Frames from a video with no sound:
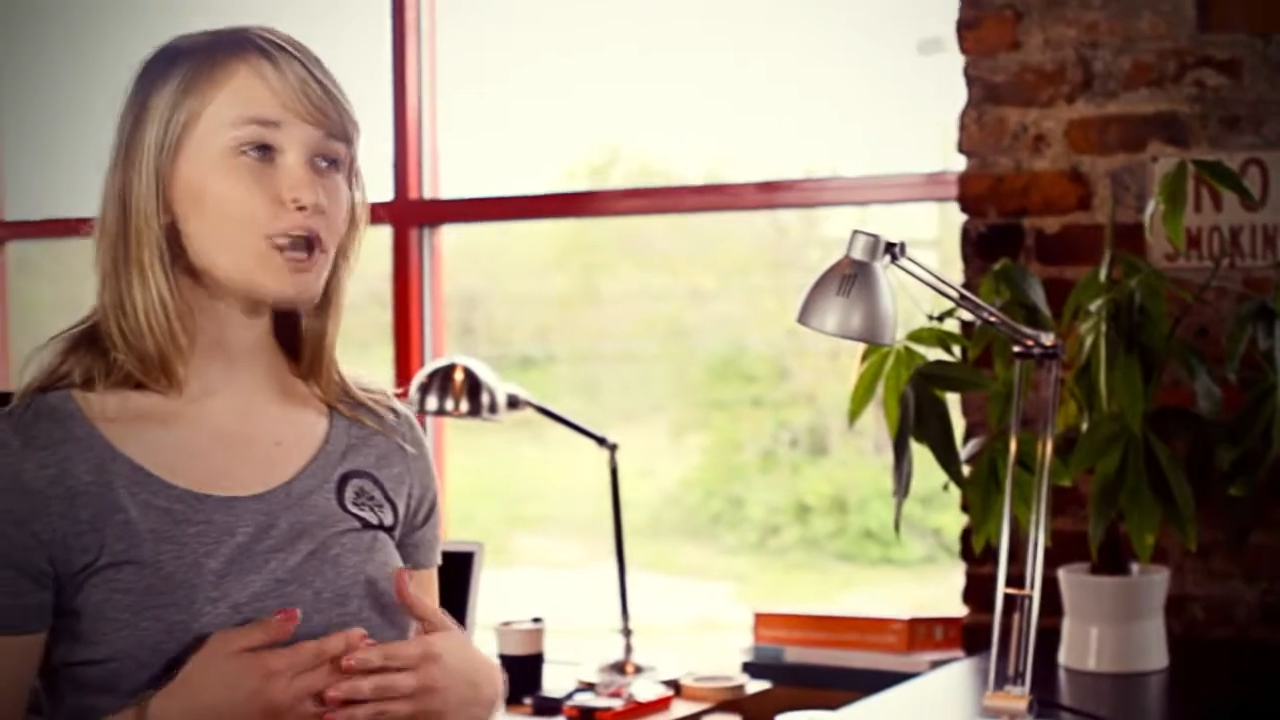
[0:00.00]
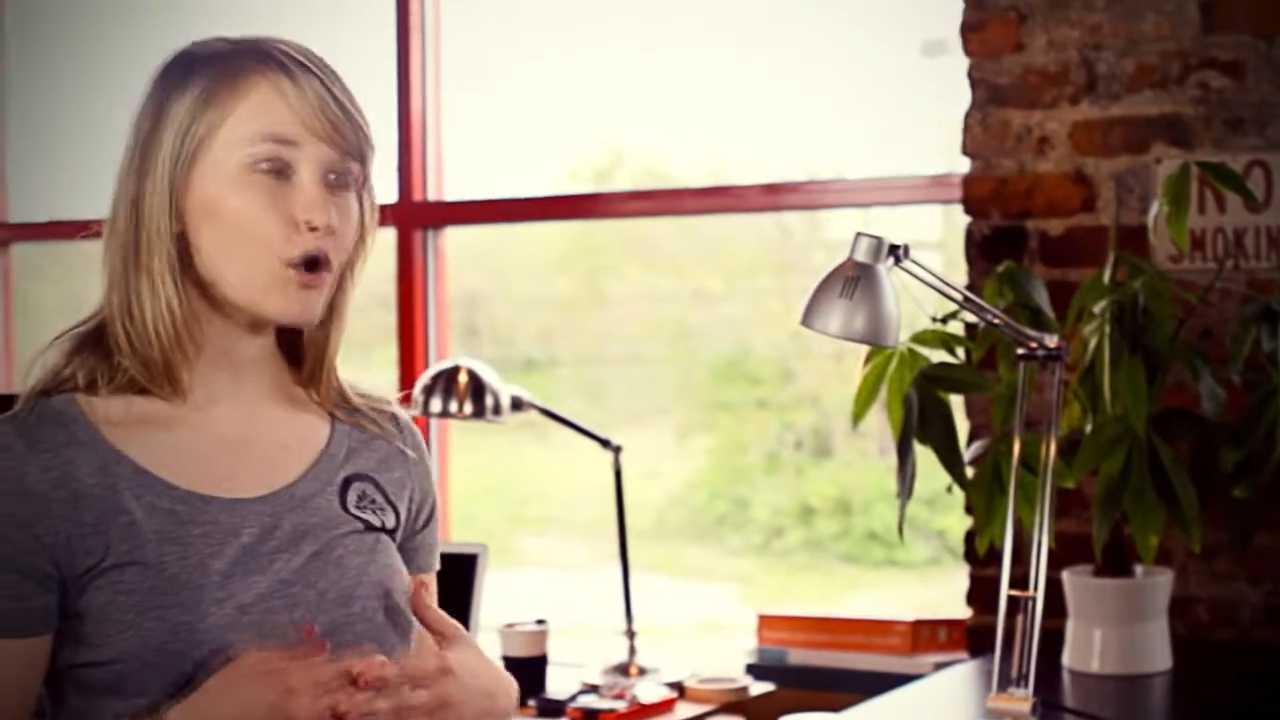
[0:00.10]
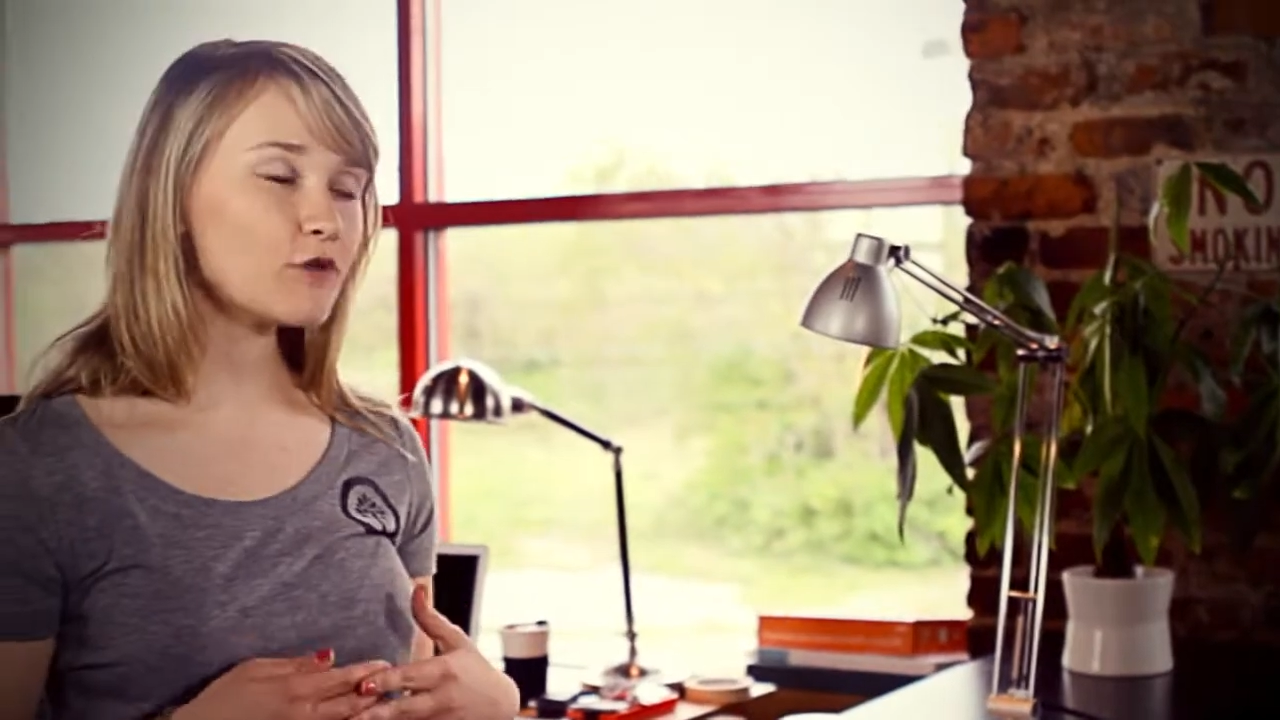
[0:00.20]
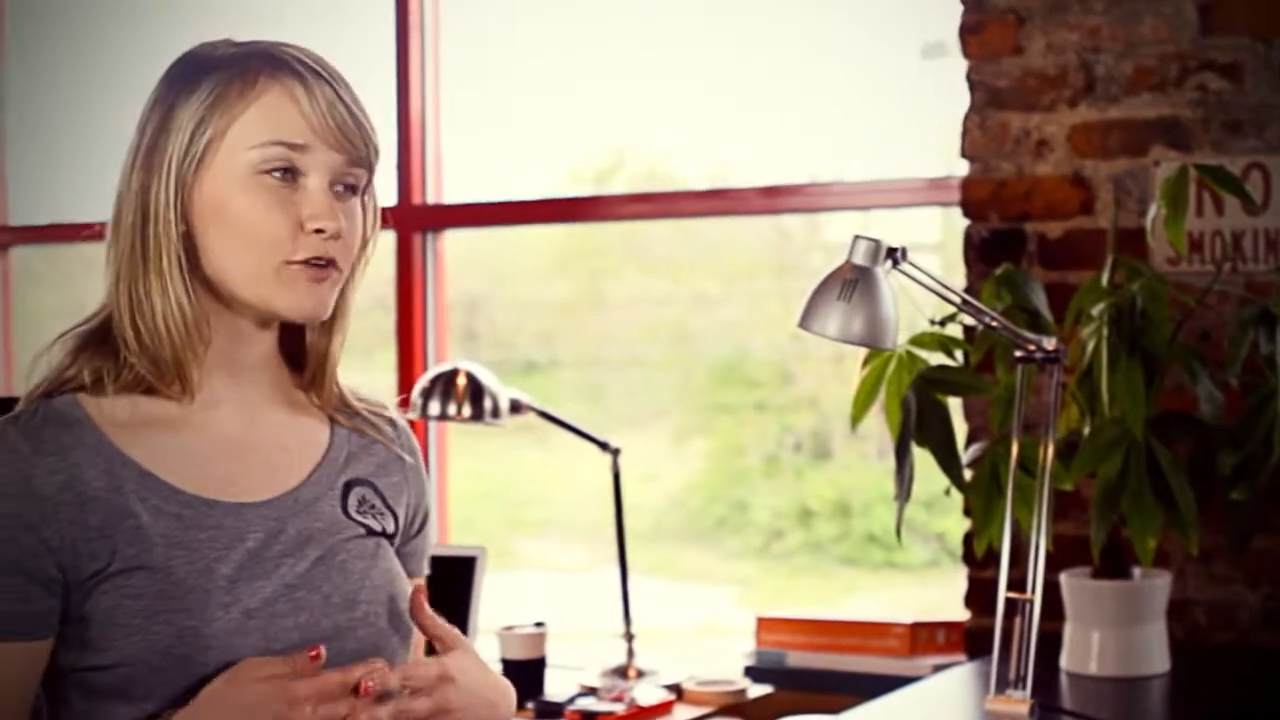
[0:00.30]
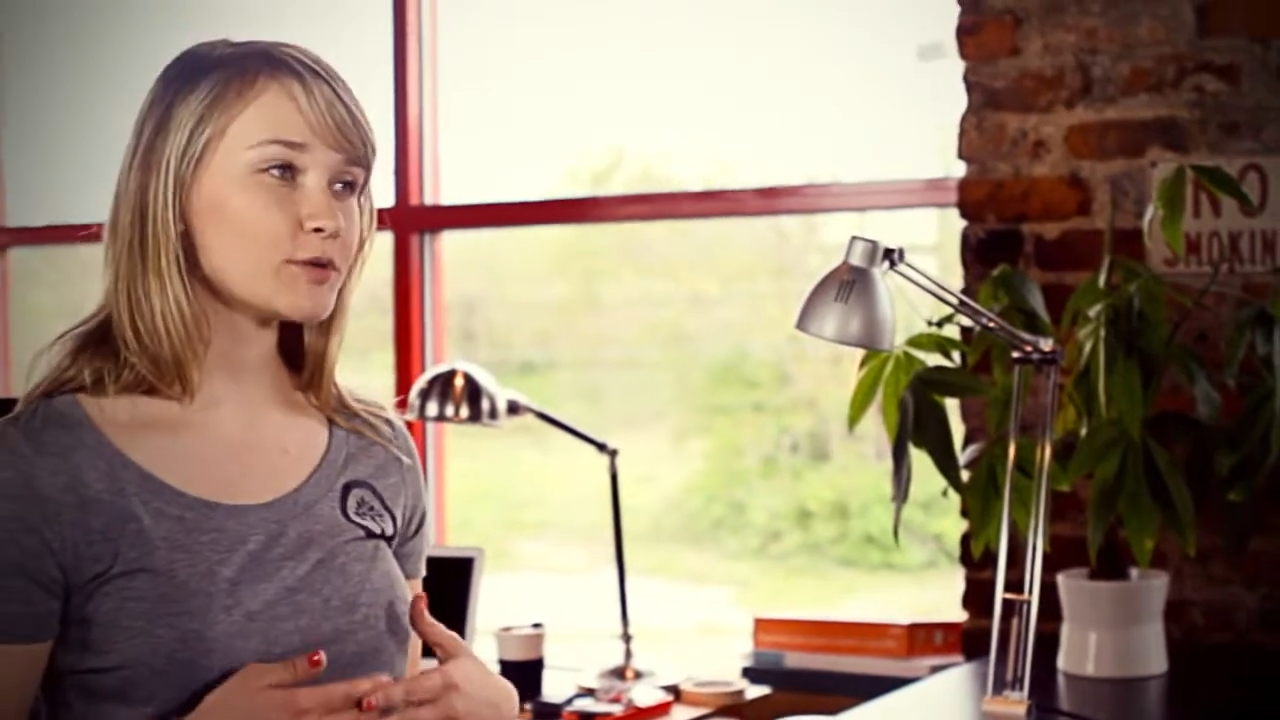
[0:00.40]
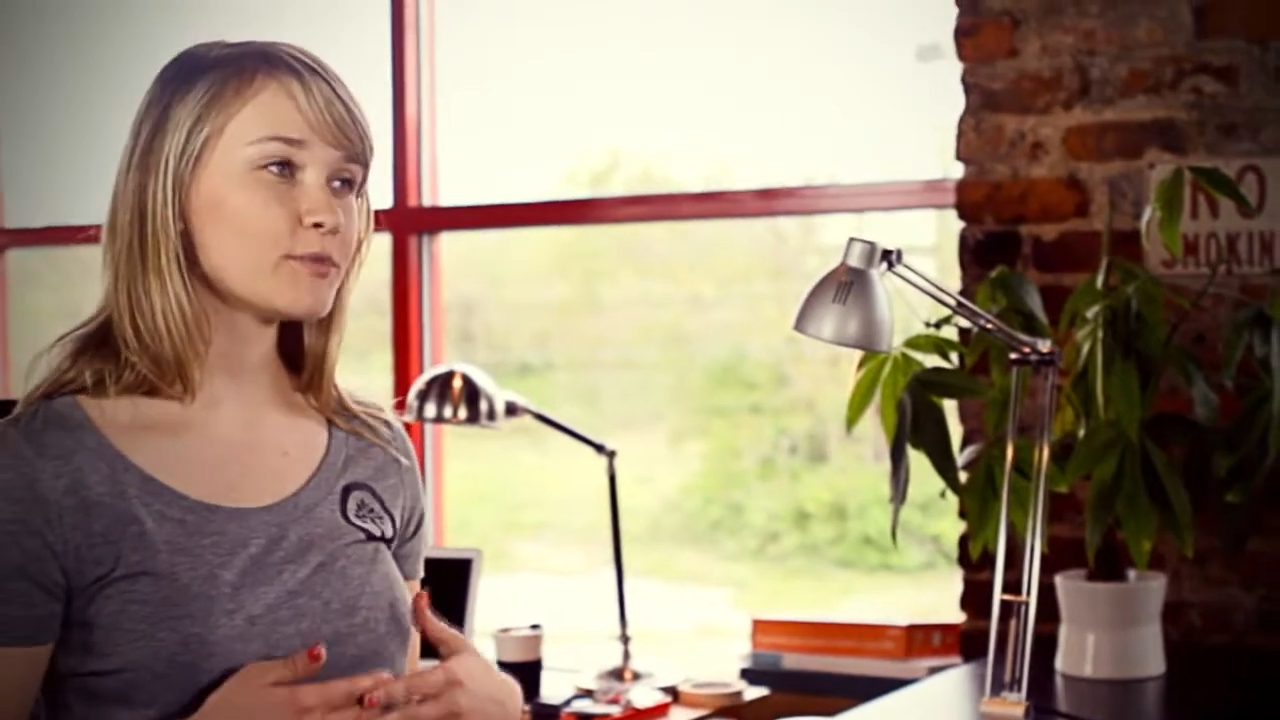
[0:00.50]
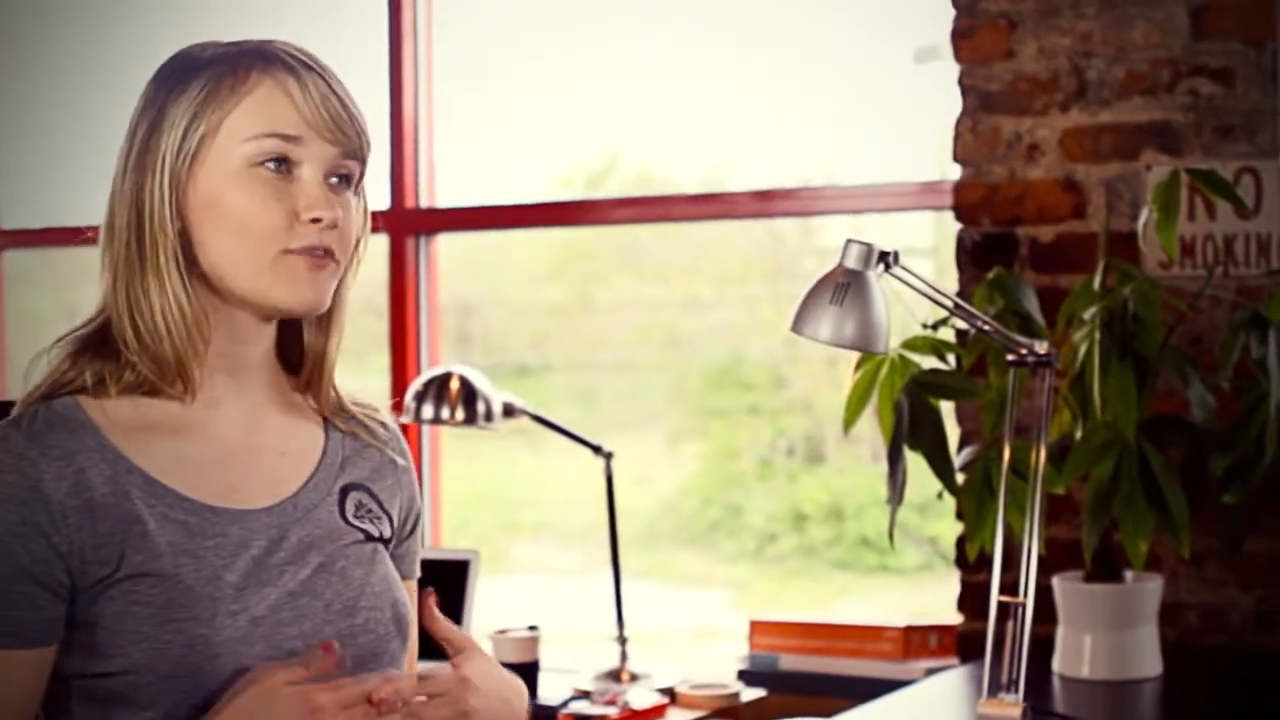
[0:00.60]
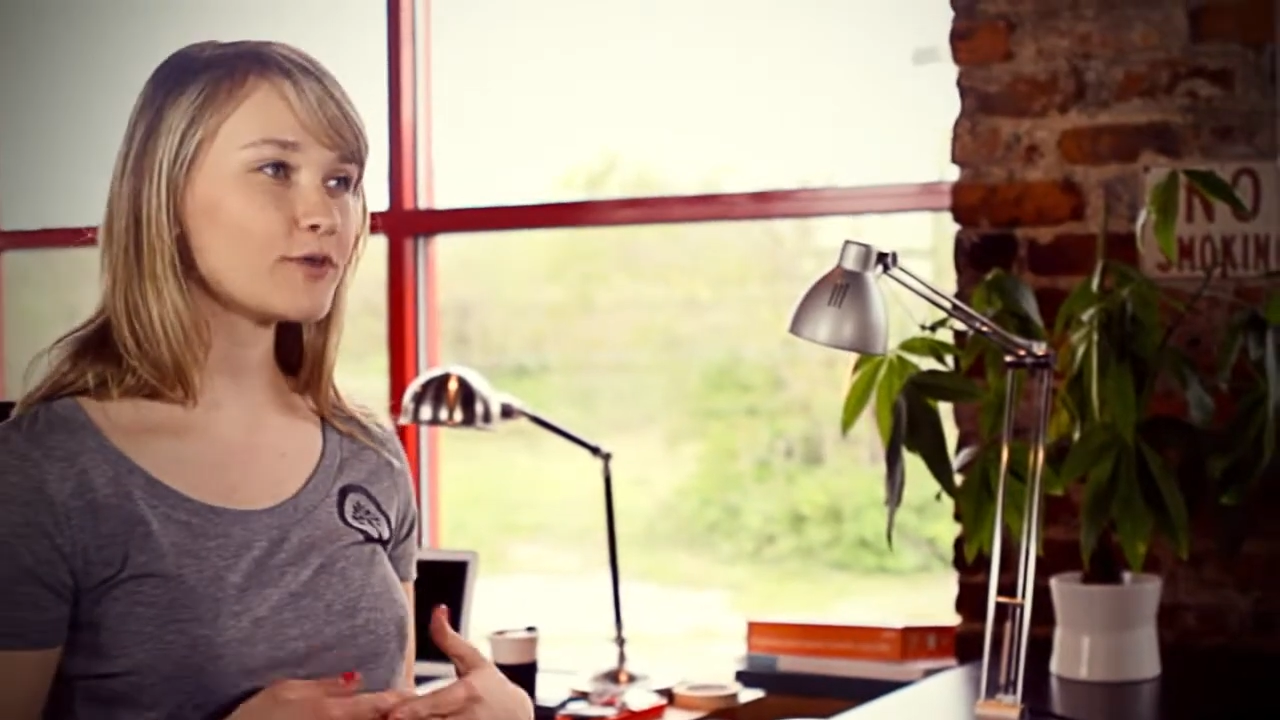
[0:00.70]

over before